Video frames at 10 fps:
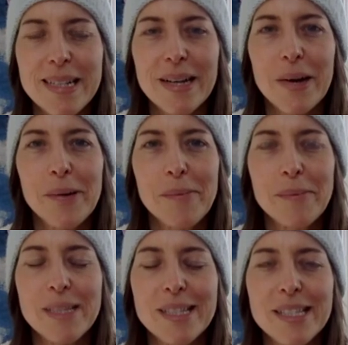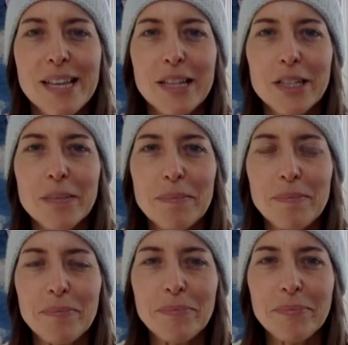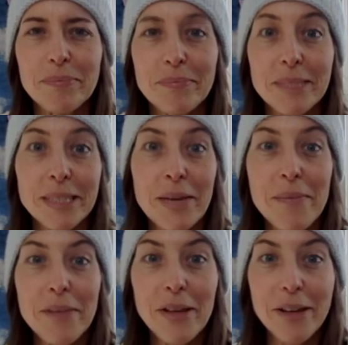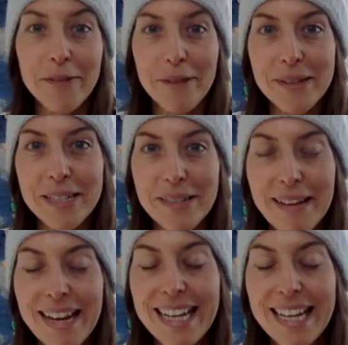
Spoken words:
homes and such. So looking forward to it.